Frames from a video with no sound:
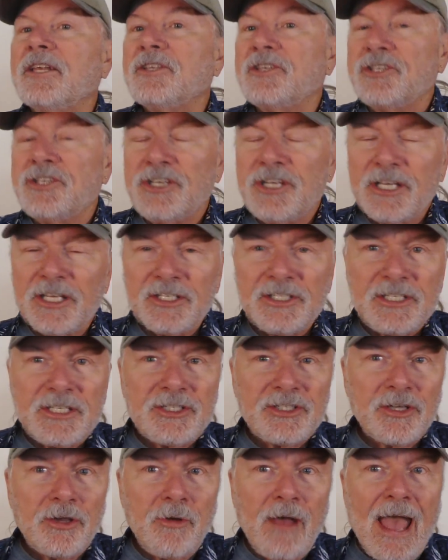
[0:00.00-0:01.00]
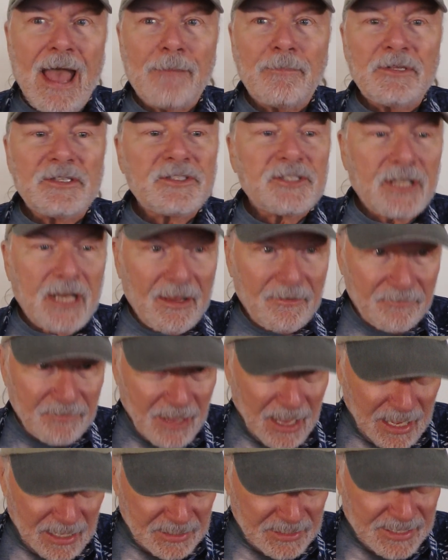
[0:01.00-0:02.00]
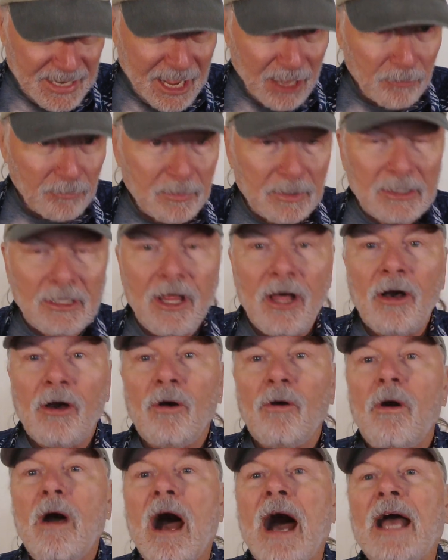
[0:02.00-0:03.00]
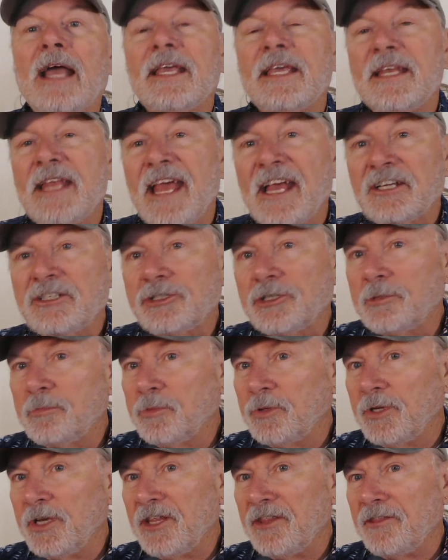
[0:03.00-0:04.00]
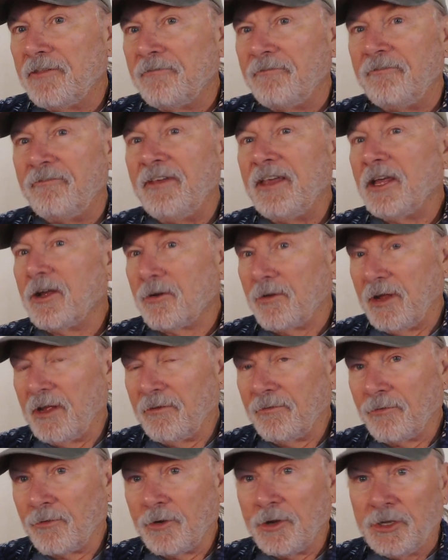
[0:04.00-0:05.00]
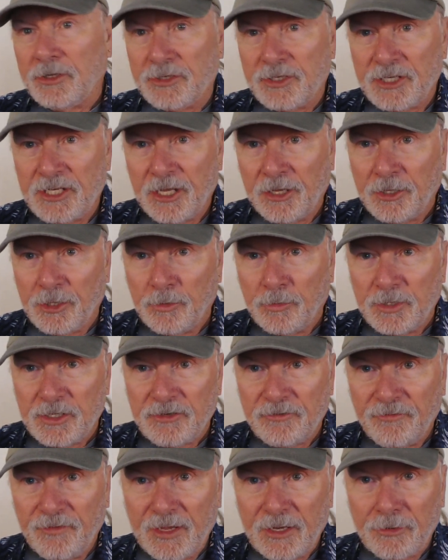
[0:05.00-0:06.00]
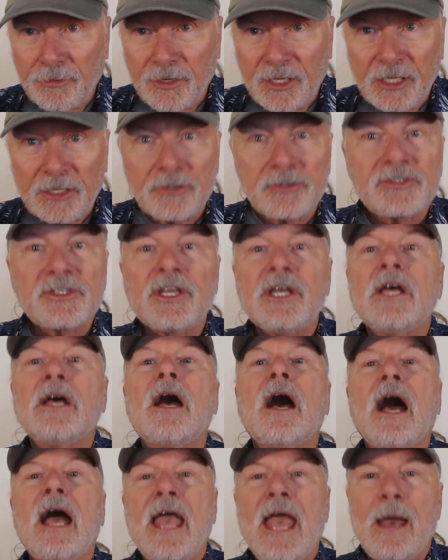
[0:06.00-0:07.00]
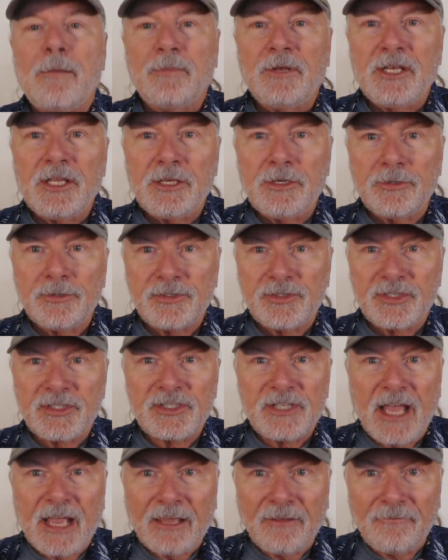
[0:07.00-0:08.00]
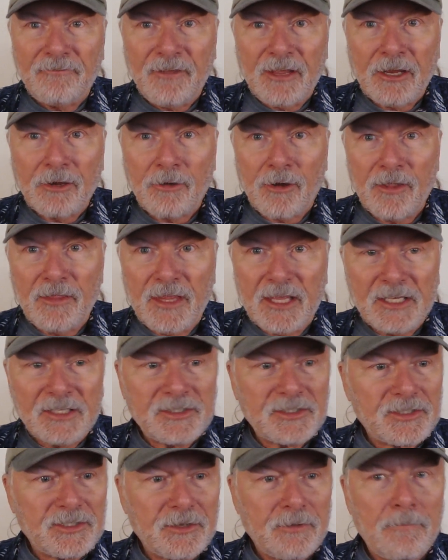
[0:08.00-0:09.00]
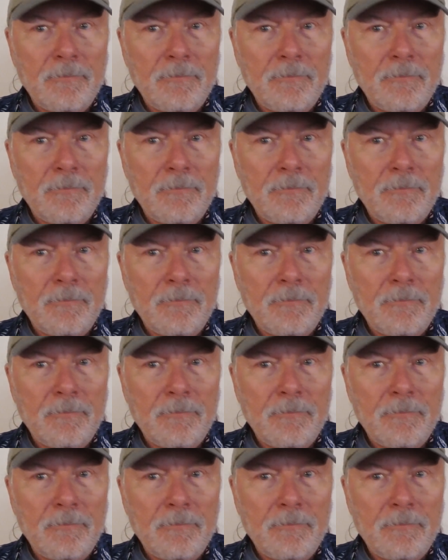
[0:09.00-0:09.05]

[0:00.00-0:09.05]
Just so happens that I've got down below, I can actually put in the fingering for you to tell you which finger to use. I happen to use the second finger on this.